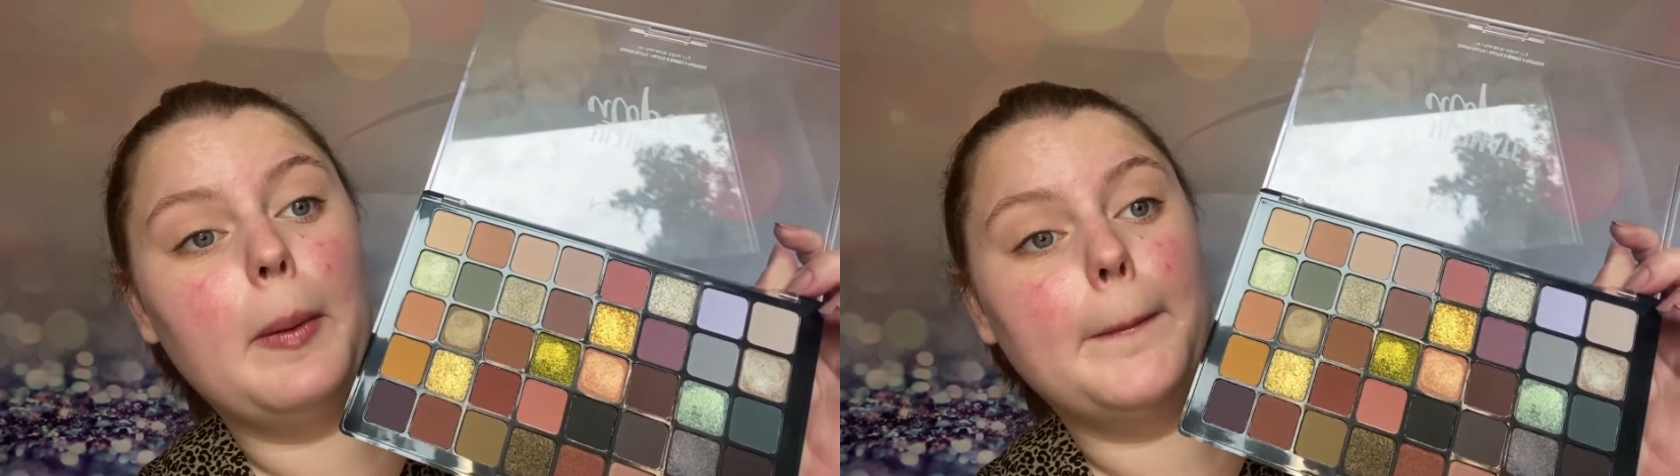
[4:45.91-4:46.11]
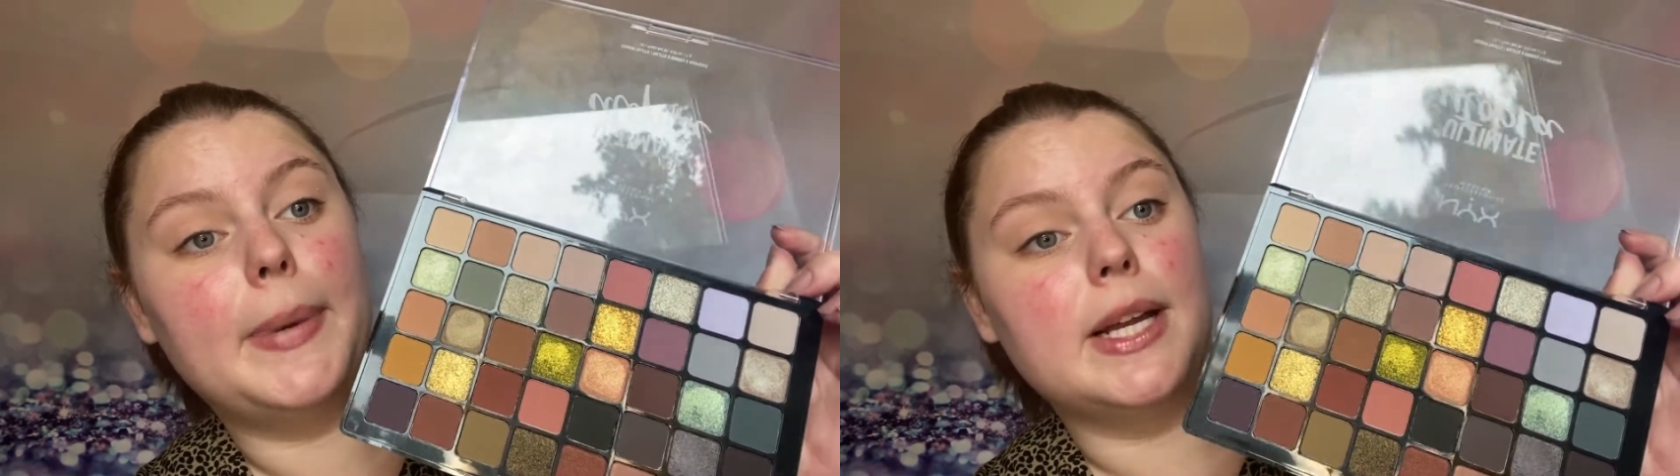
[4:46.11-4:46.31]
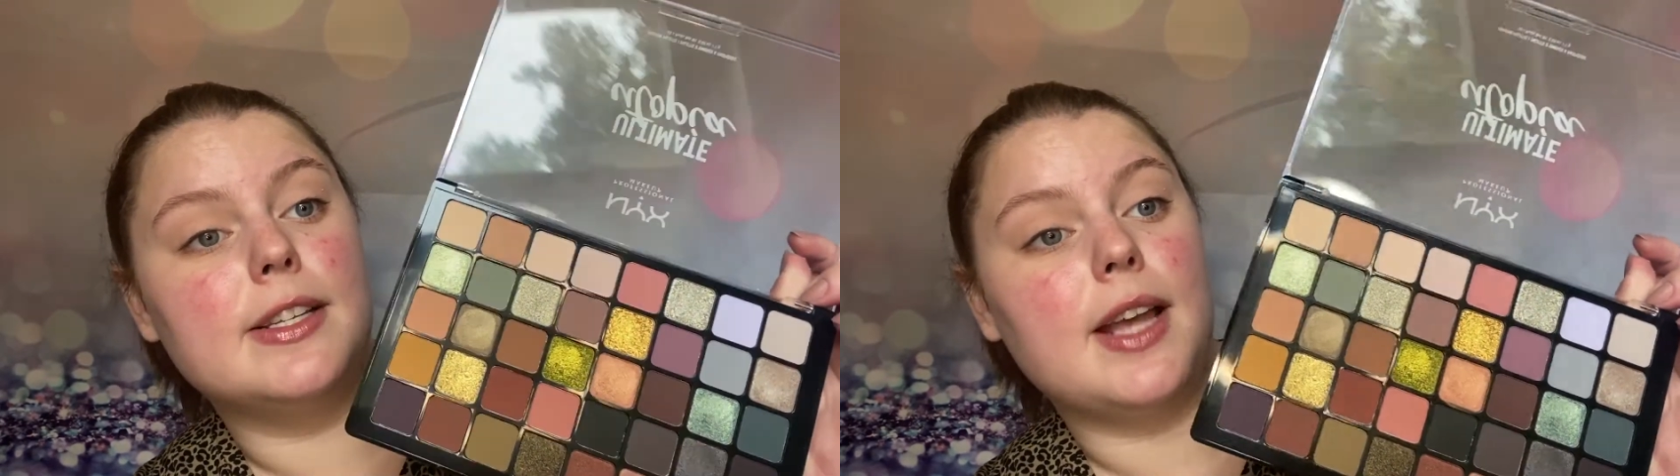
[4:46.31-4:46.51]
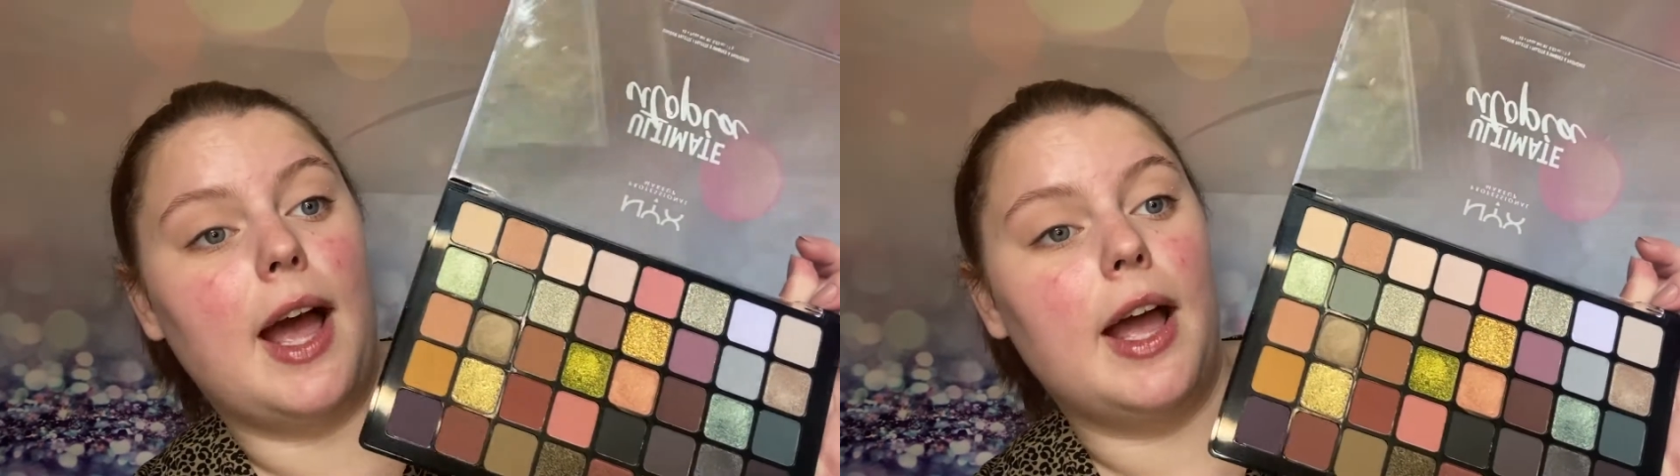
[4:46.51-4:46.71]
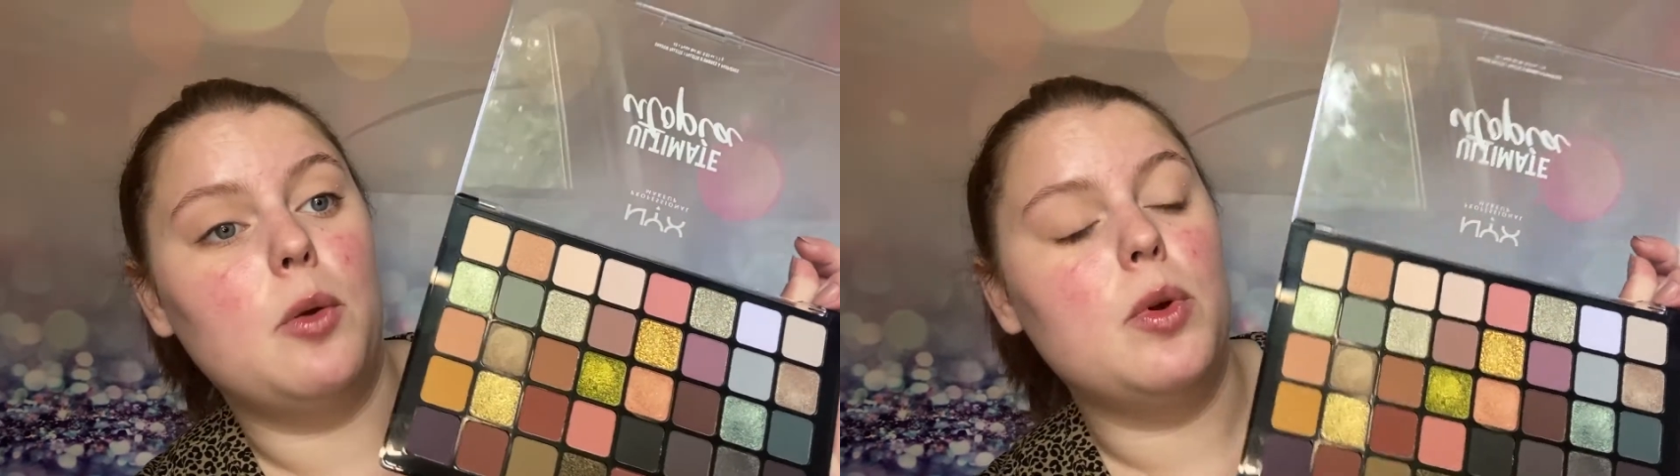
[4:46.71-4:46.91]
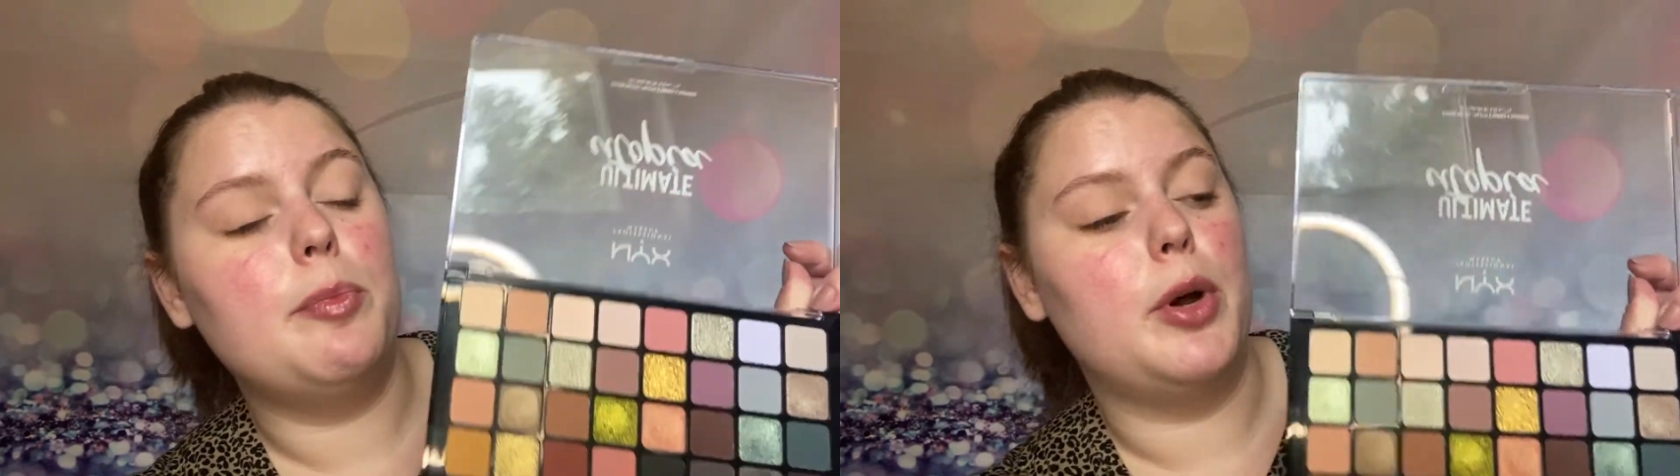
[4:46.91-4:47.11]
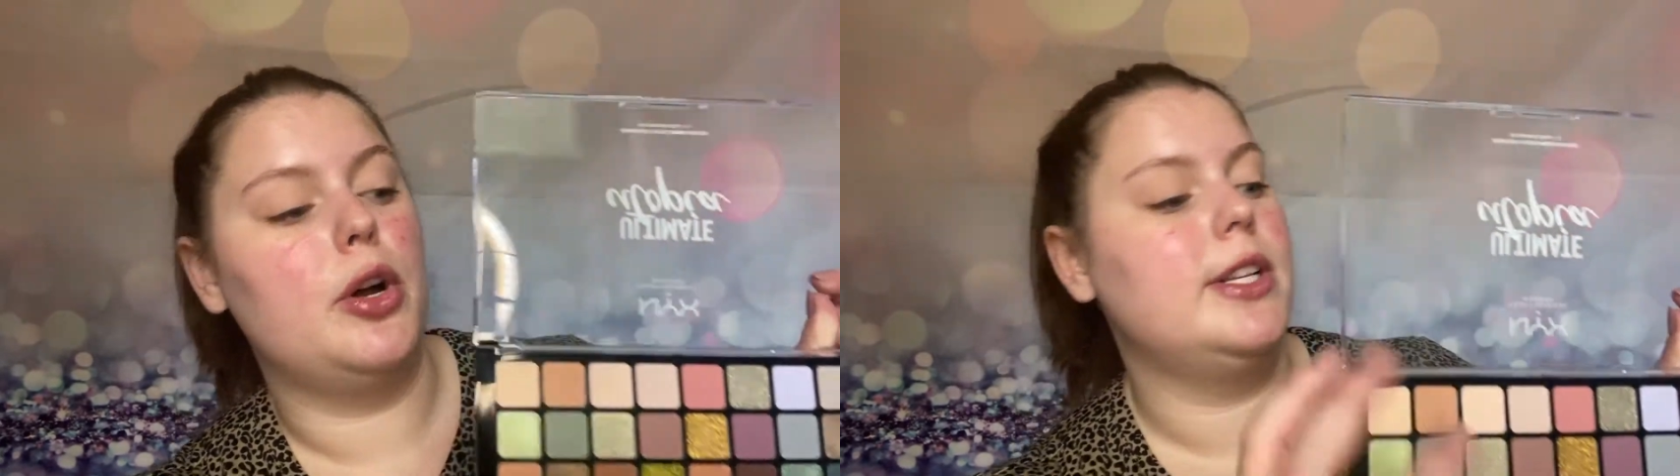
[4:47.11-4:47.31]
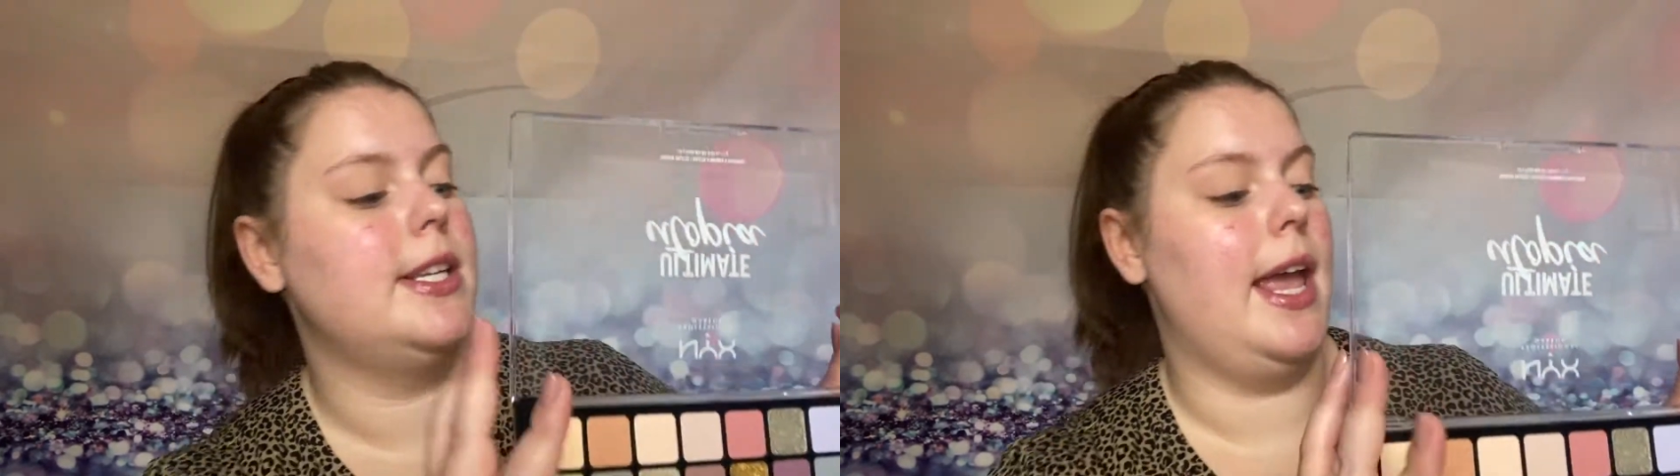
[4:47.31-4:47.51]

But I will put